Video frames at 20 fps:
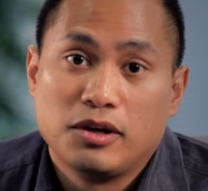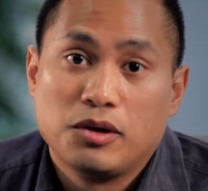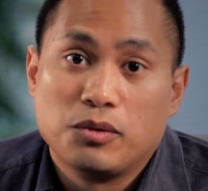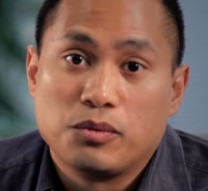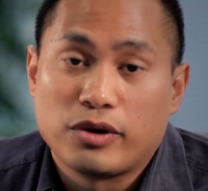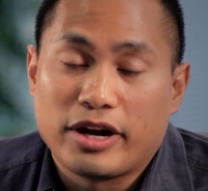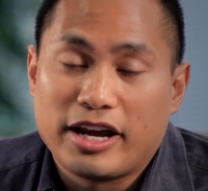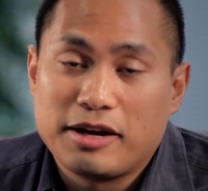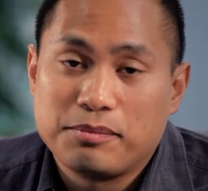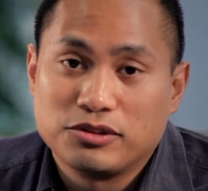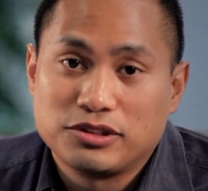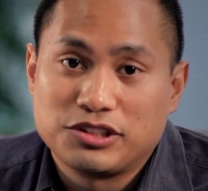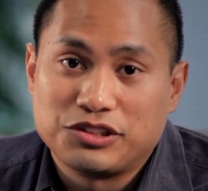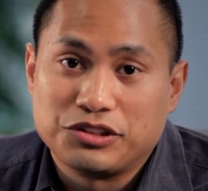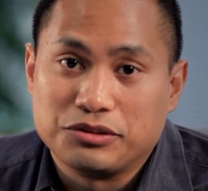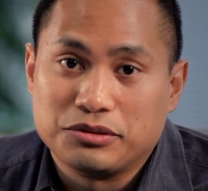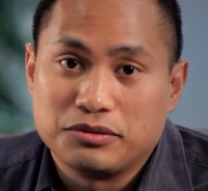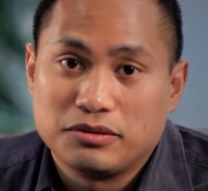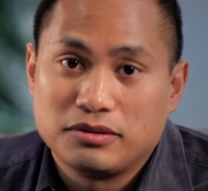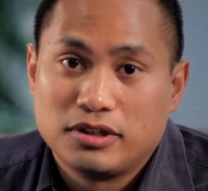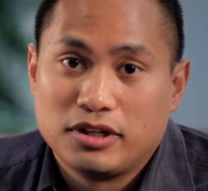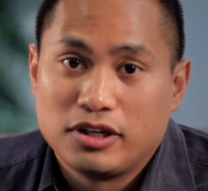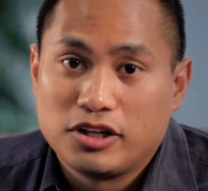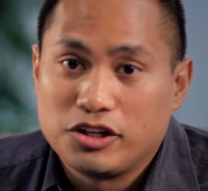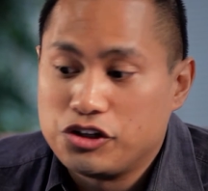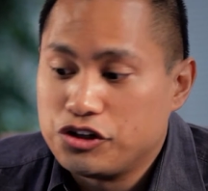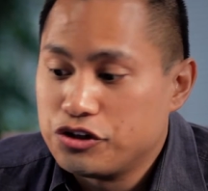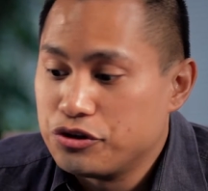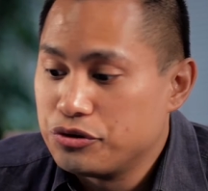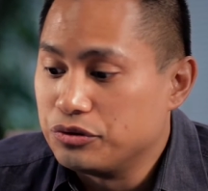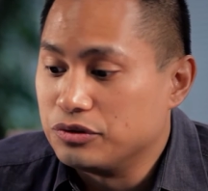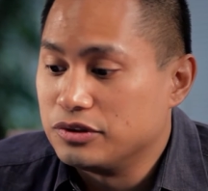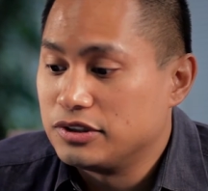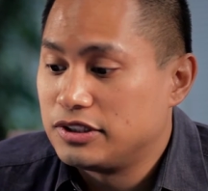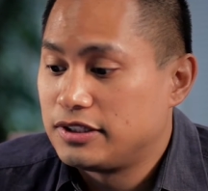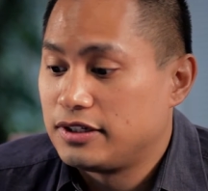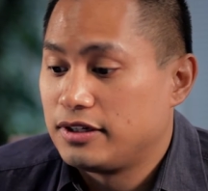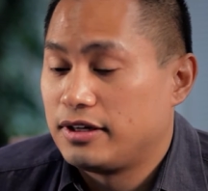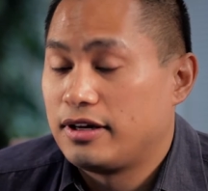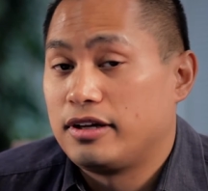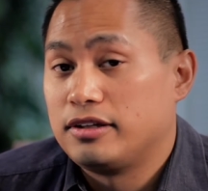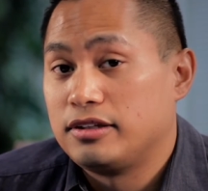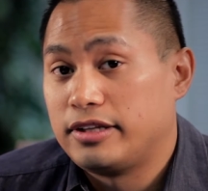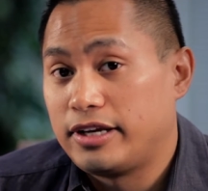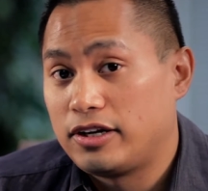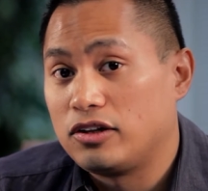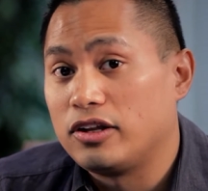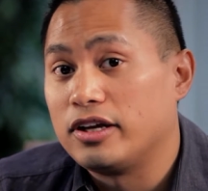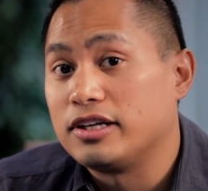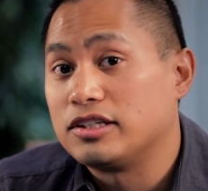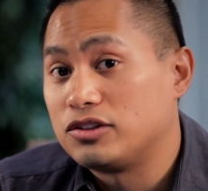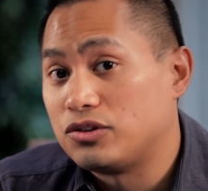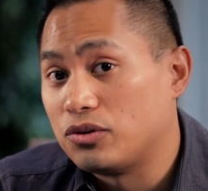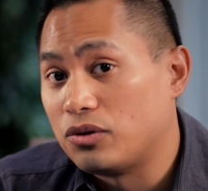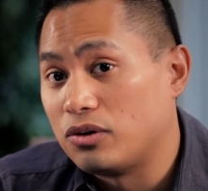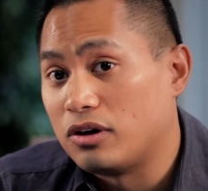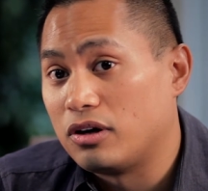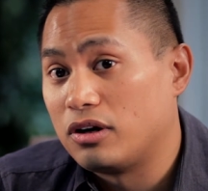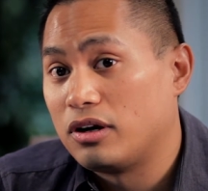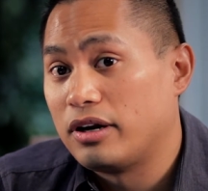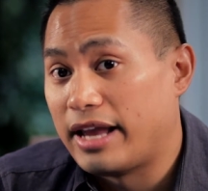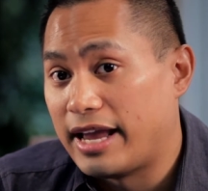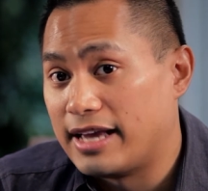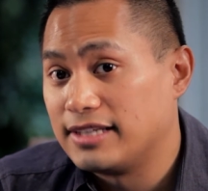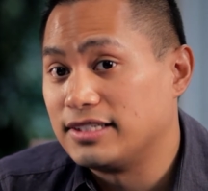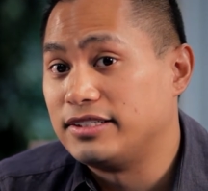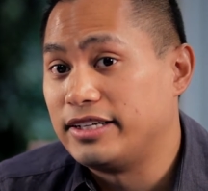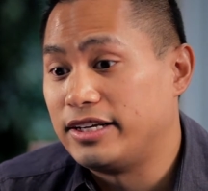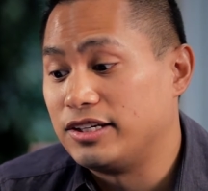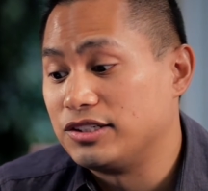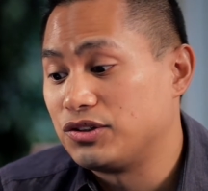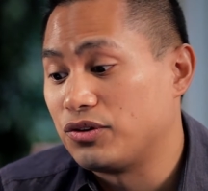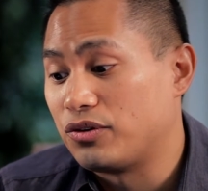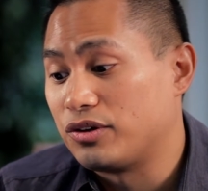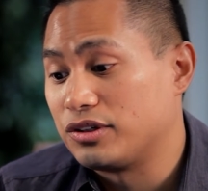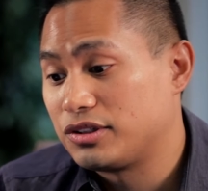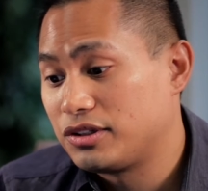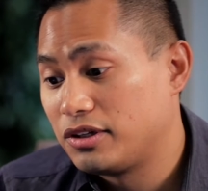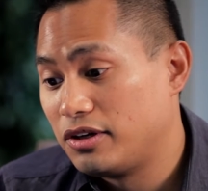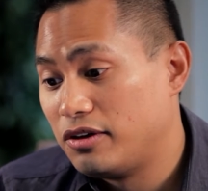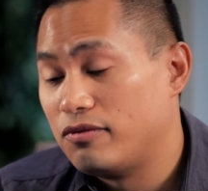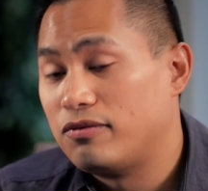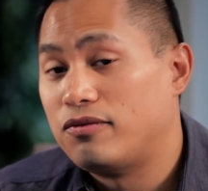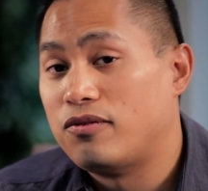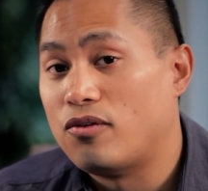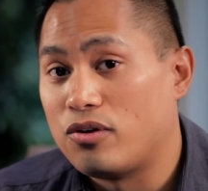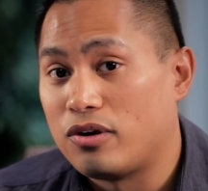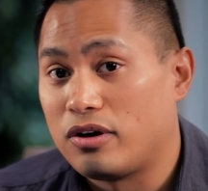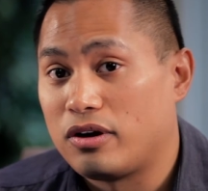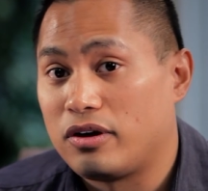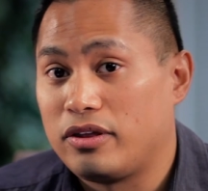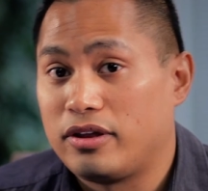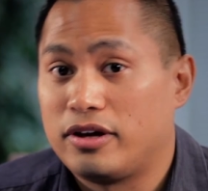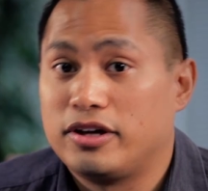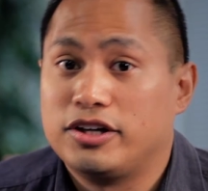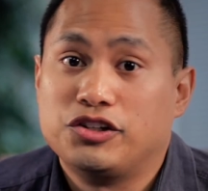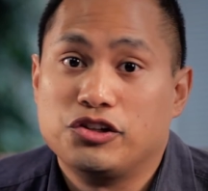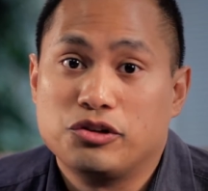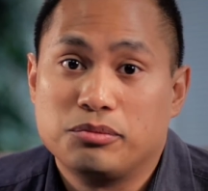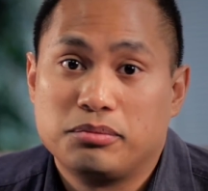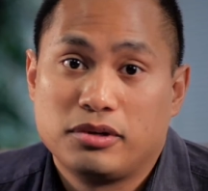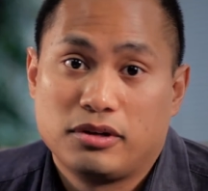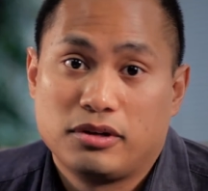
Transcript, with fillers: we're able to use Data Lake Store as a data source for the Hadoop